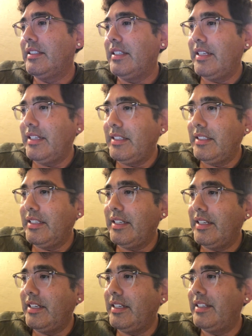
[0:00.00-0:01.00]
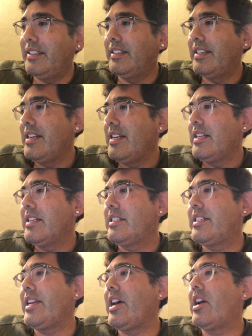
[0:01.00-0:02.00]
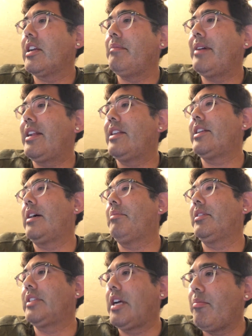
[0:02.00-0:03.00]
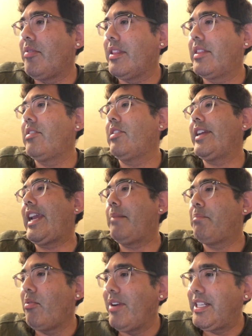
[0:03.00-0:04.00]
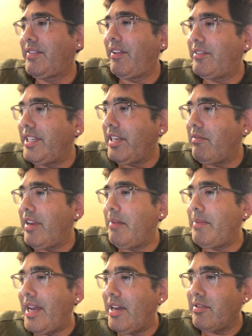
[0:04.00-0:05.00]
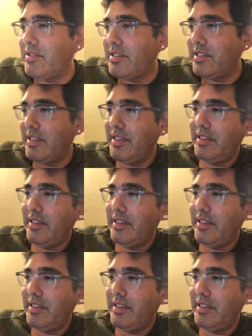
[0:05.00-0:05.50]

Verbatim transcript: And uh, Siakam had a double-double with 38 points, 15 rebounds.